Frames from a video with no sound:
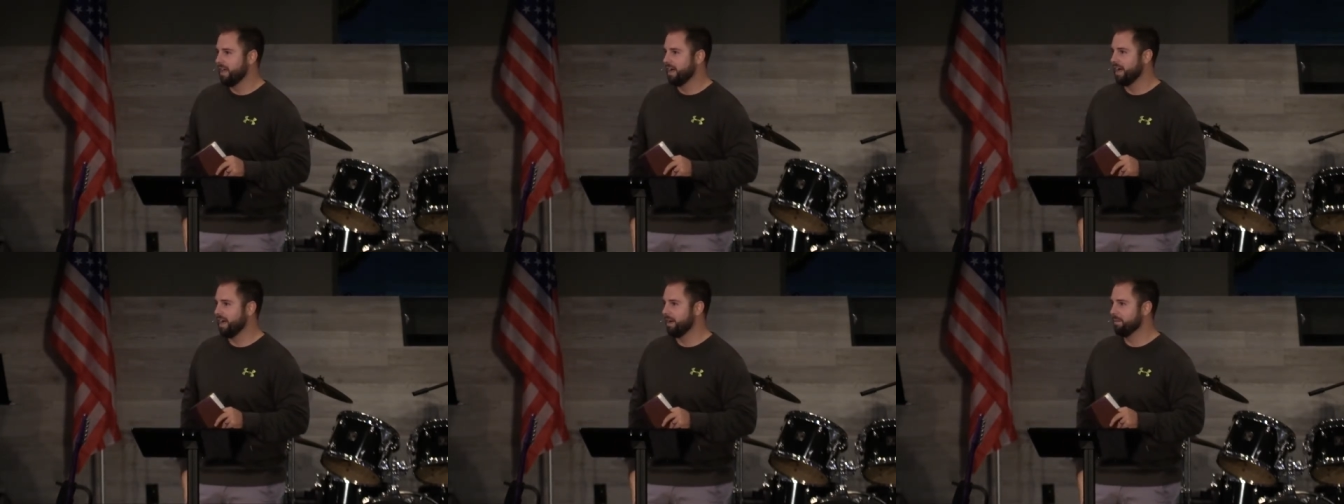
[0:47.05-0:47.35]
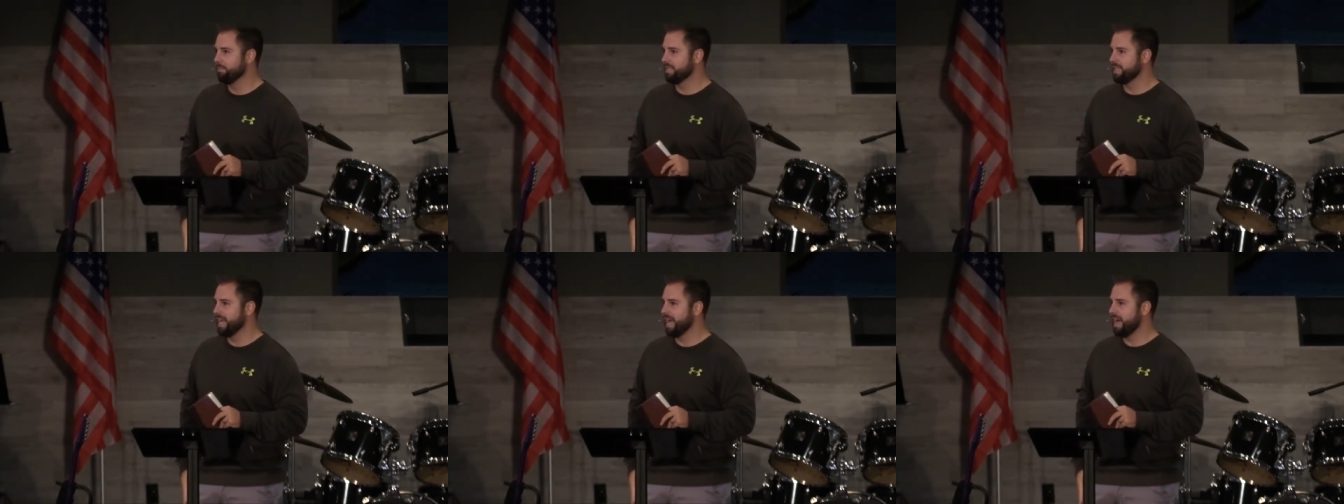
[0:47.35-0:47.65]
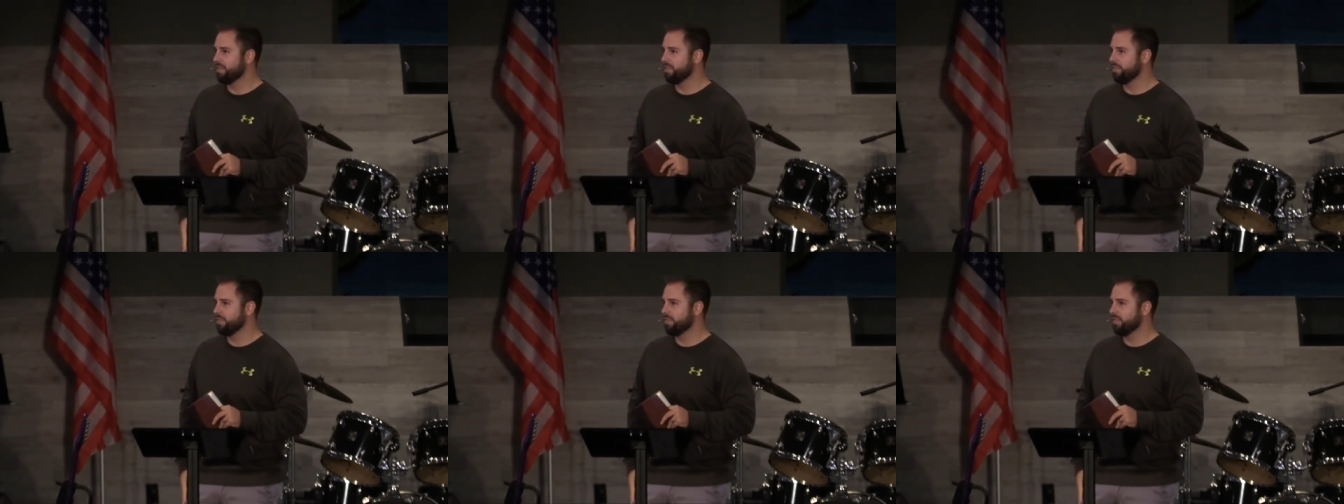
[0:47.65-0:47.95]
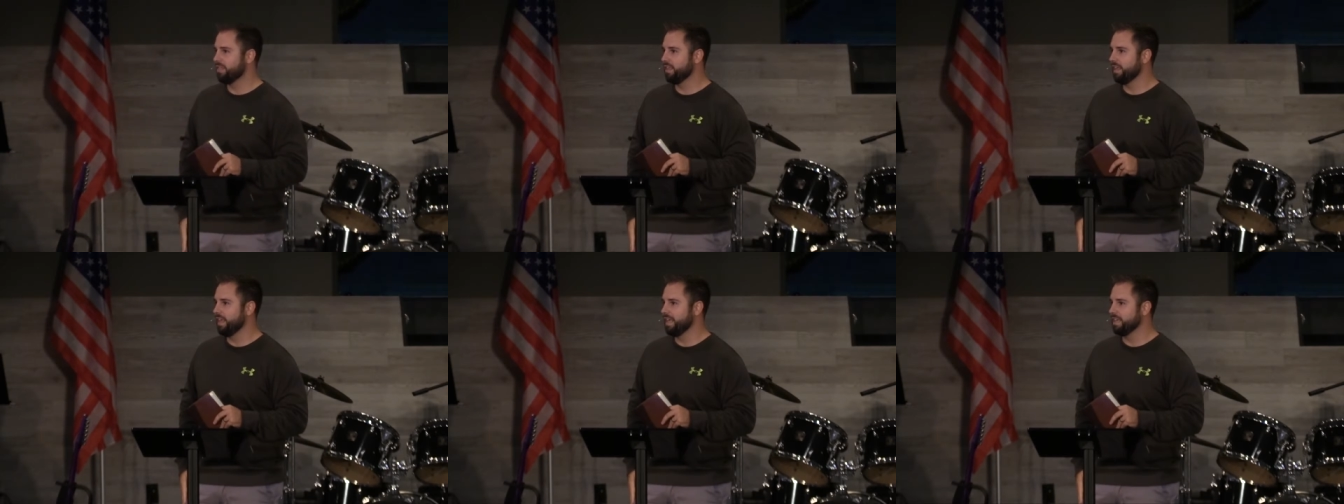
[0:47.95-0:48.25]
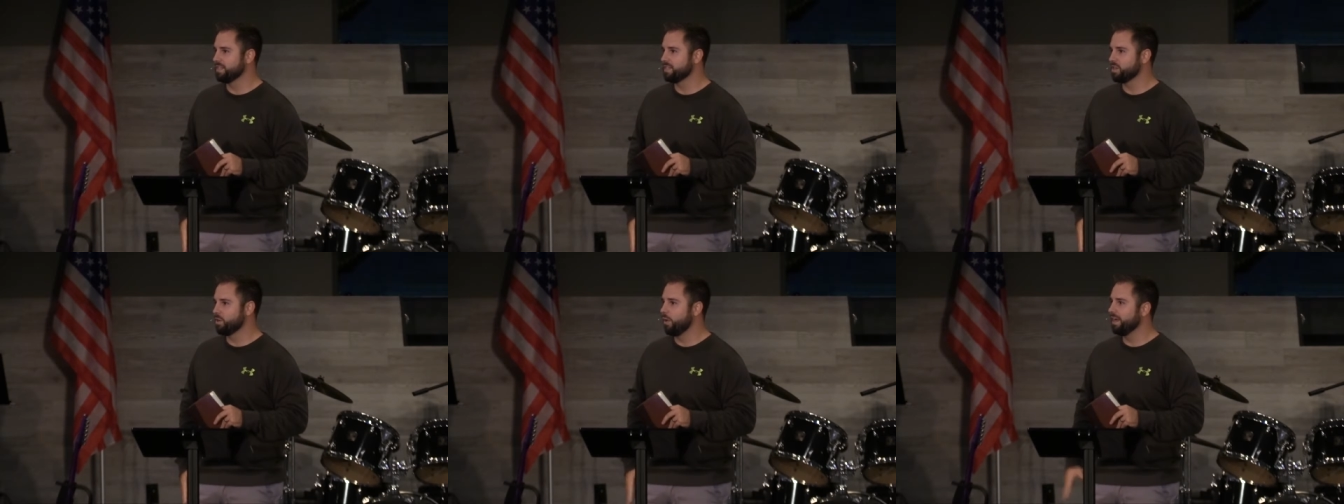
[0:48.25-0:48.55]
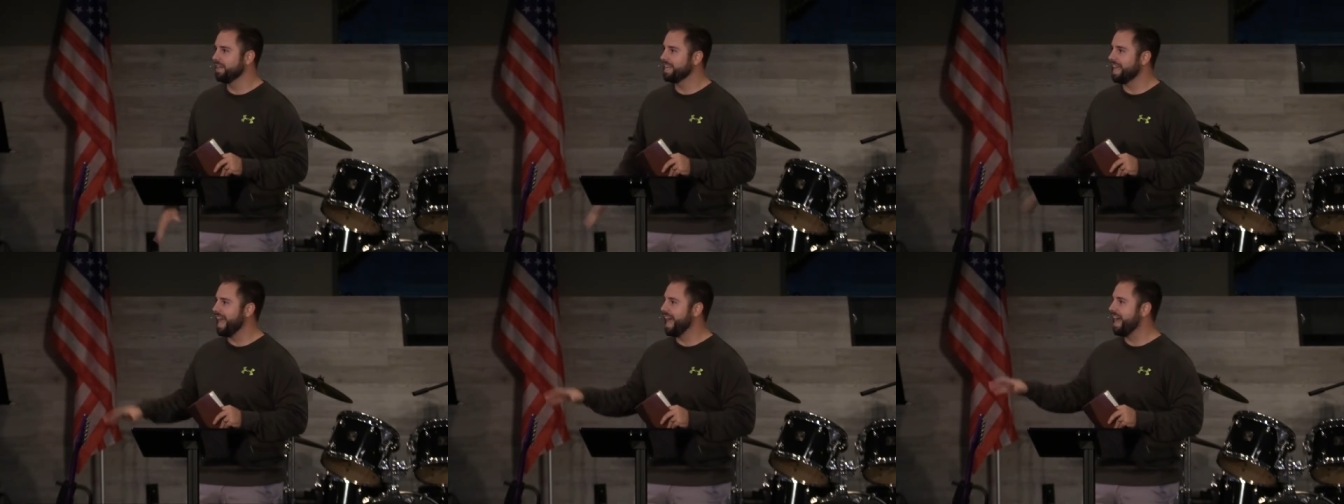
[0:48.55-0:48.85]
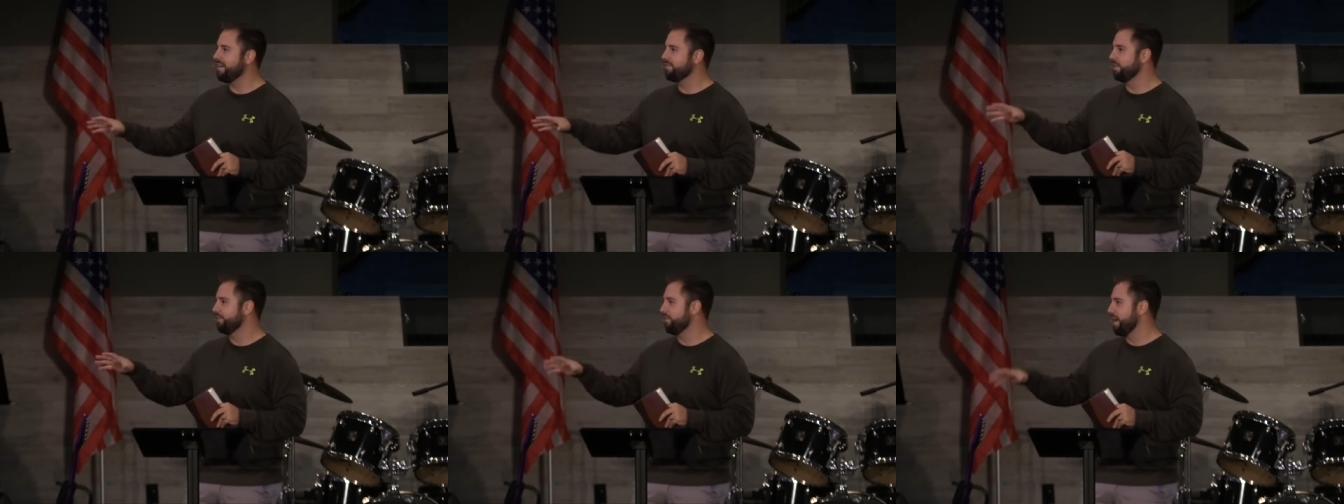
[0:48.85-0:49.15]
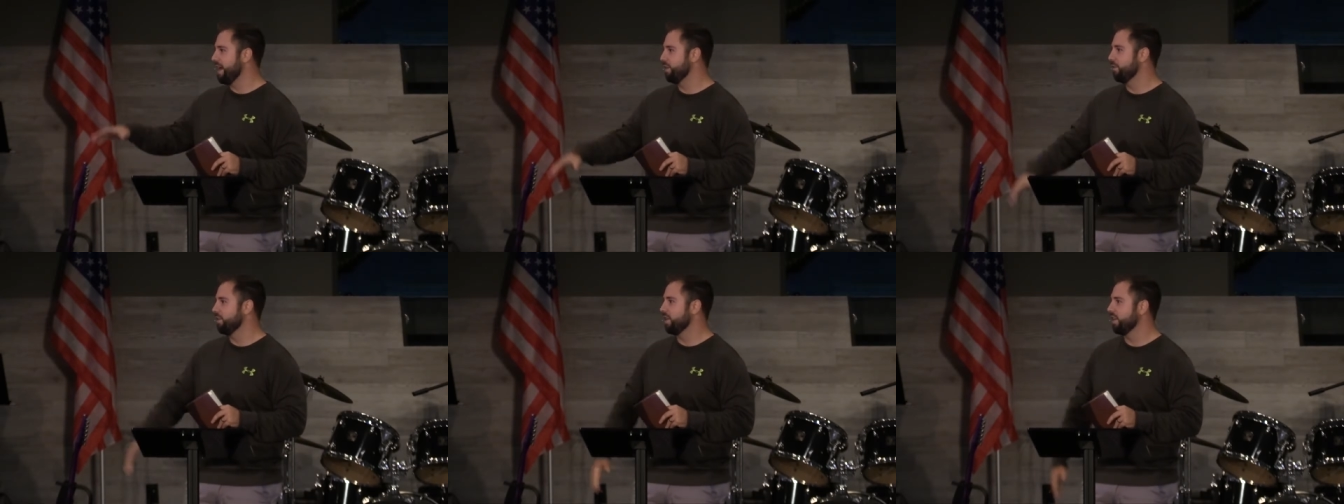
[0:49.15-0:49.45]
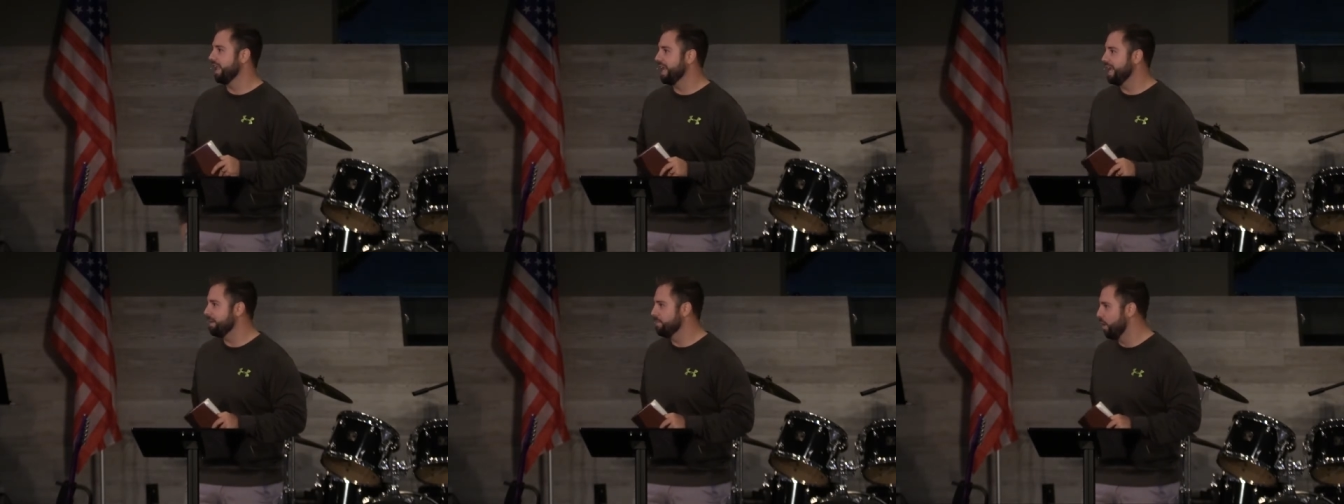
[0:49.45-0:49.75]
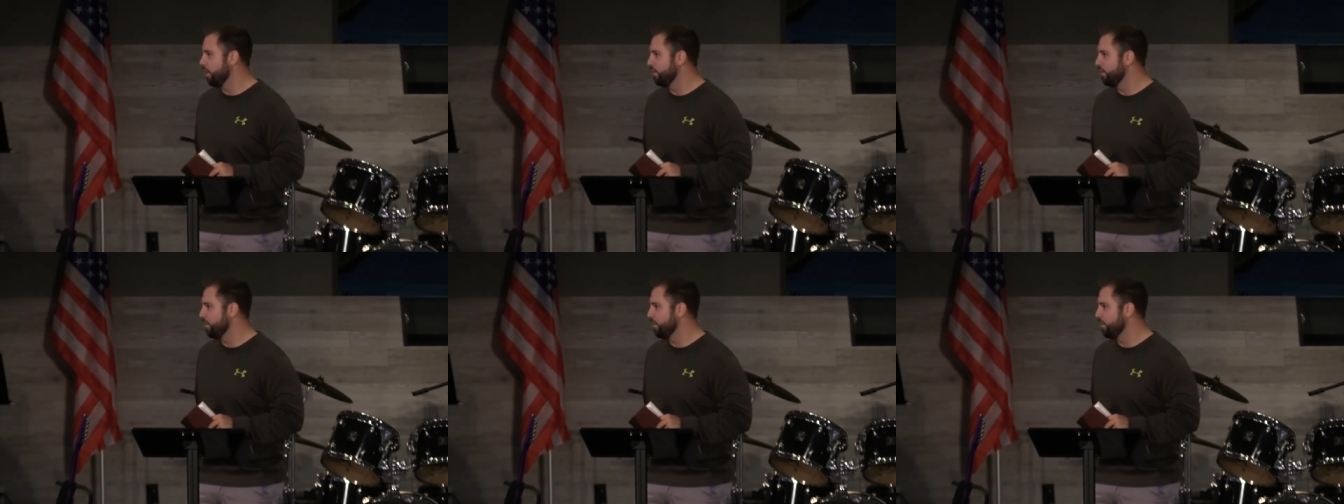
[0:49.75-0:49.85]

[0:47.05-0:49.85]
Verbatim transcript: Um, death is going to have the final claim